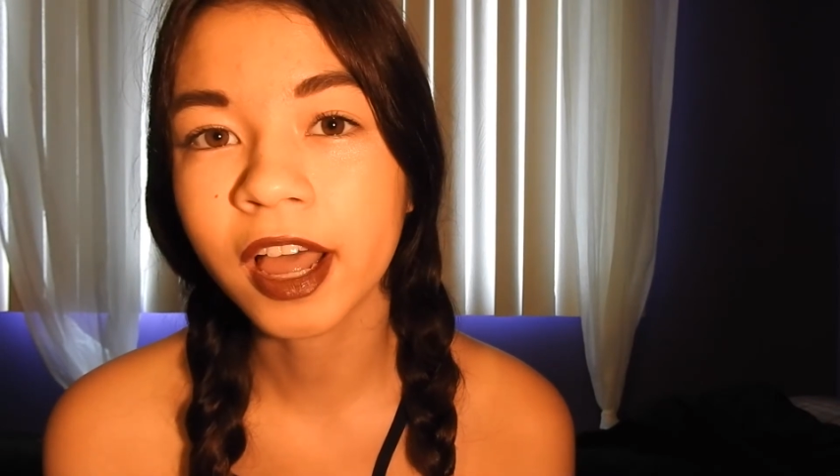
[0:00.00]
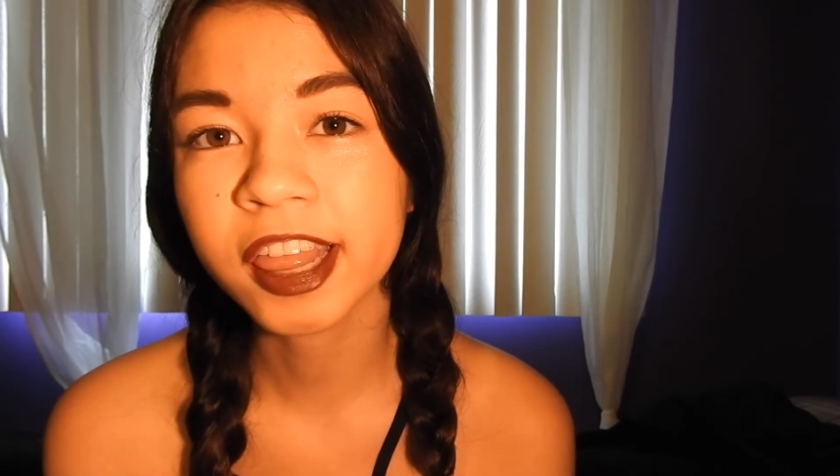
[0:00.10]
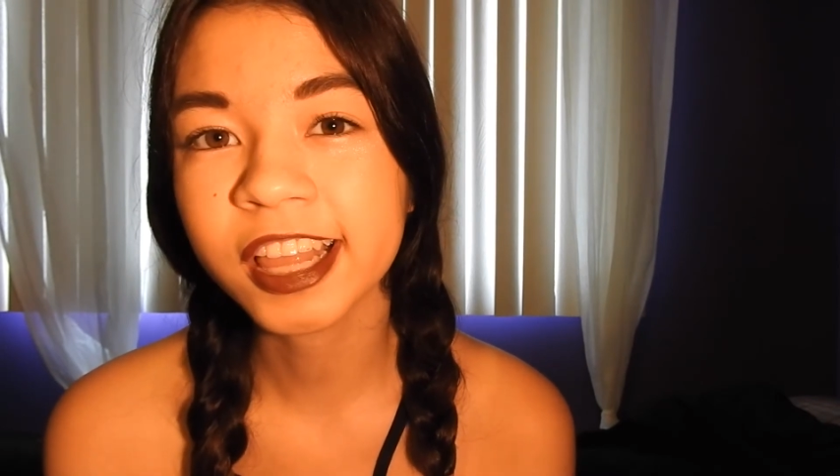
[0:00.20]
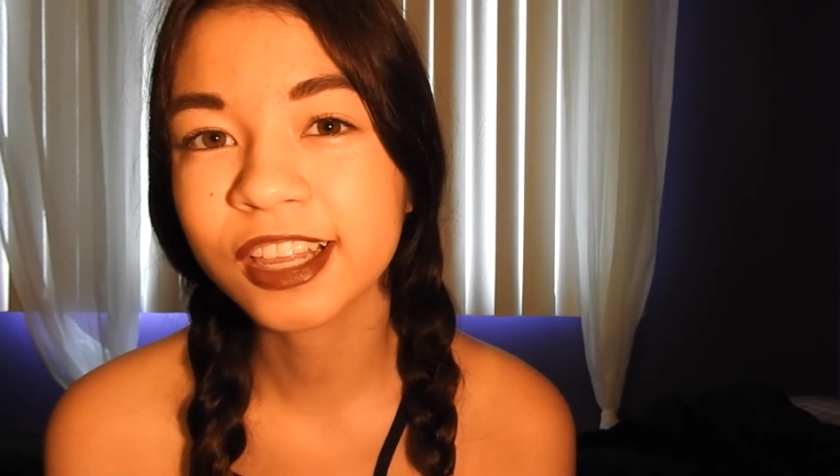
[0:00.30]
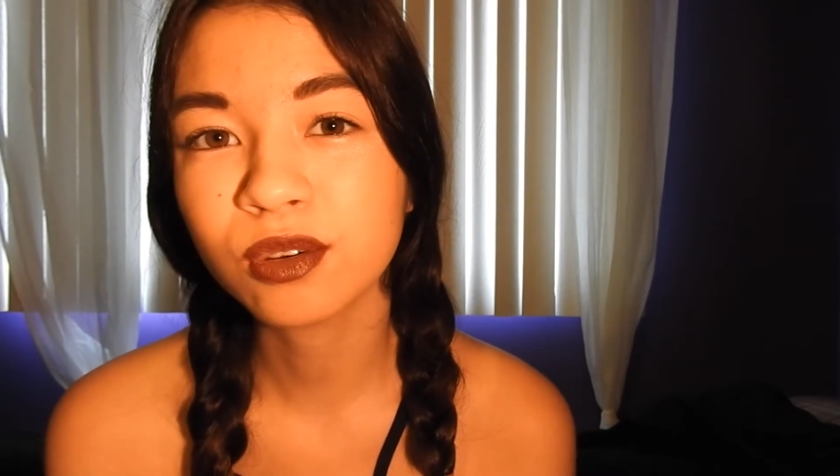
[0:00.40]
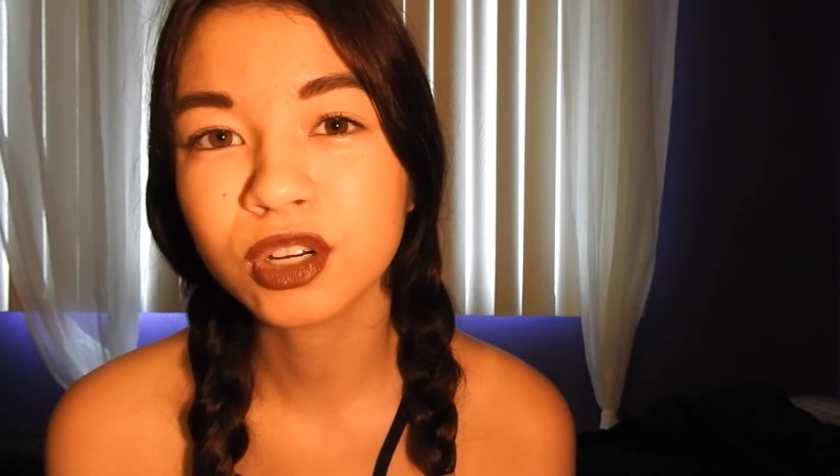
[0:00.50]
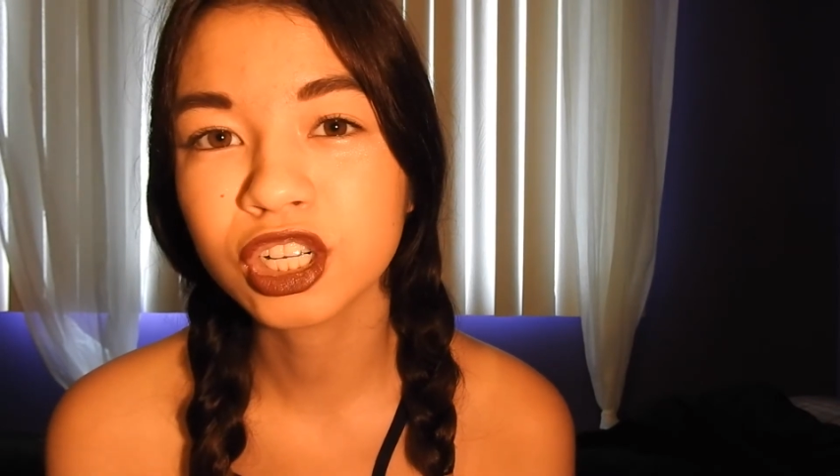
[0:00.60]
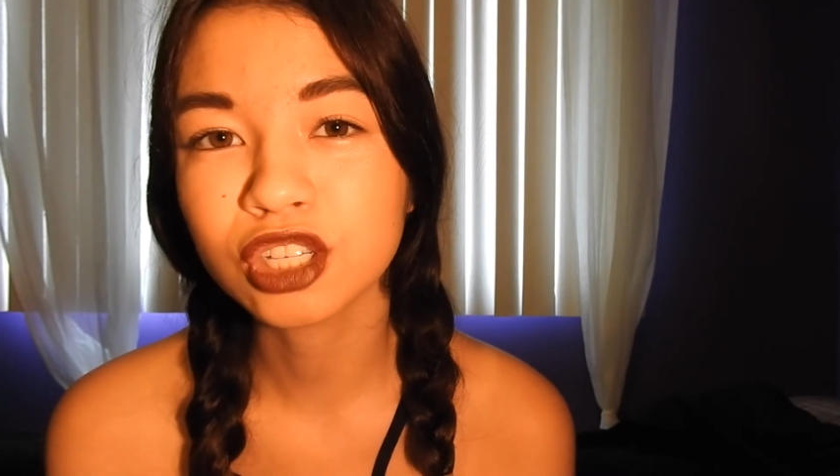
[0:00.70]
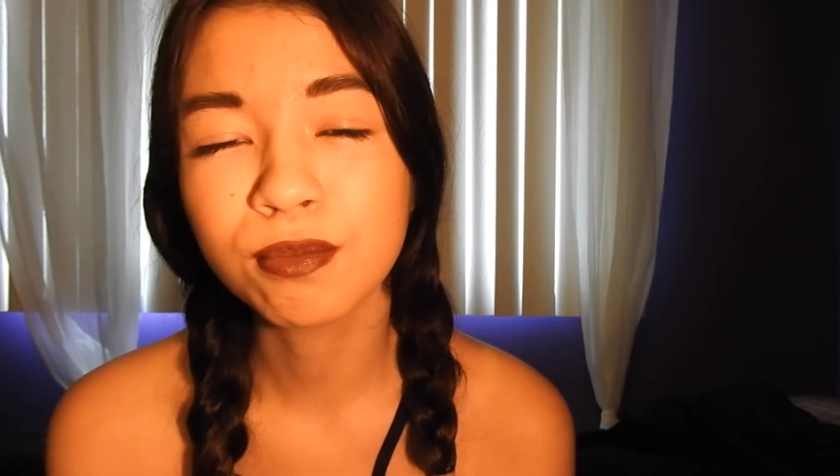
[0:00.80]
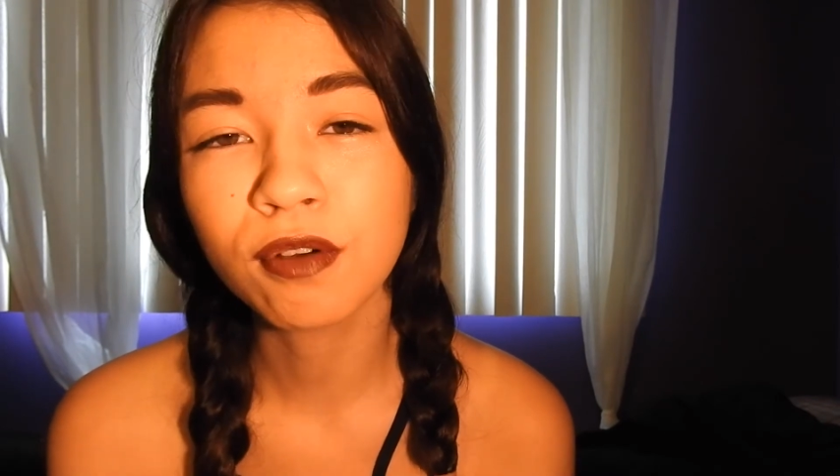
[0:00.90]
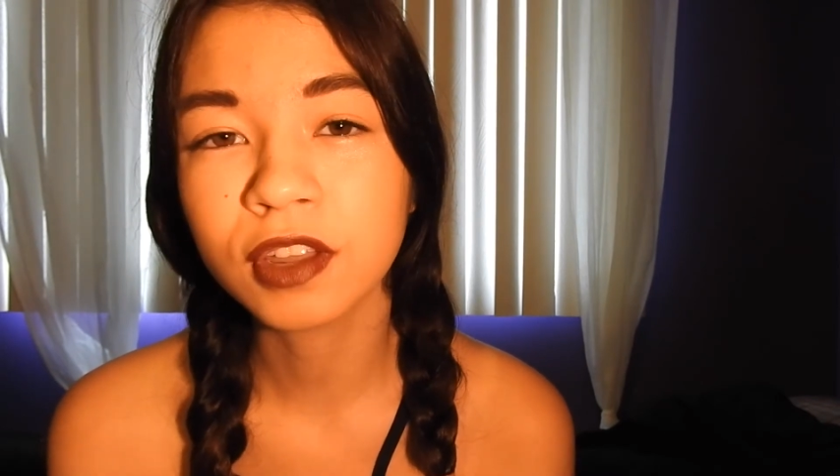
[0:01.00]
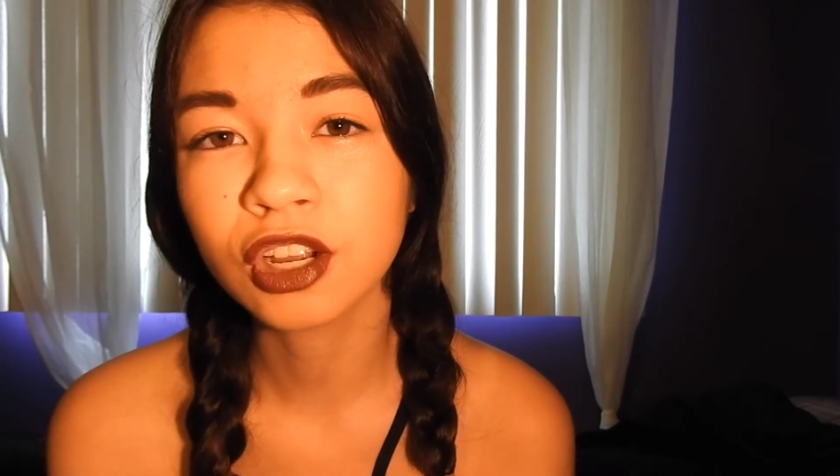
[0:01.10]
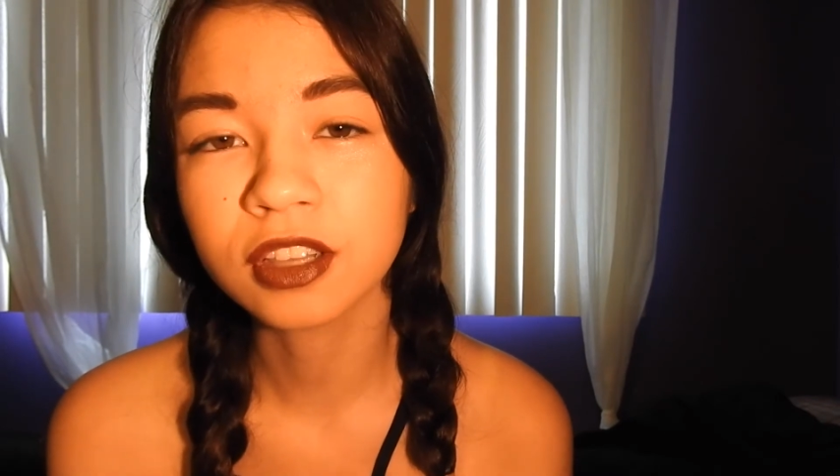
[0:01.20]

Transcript: I think you were just moving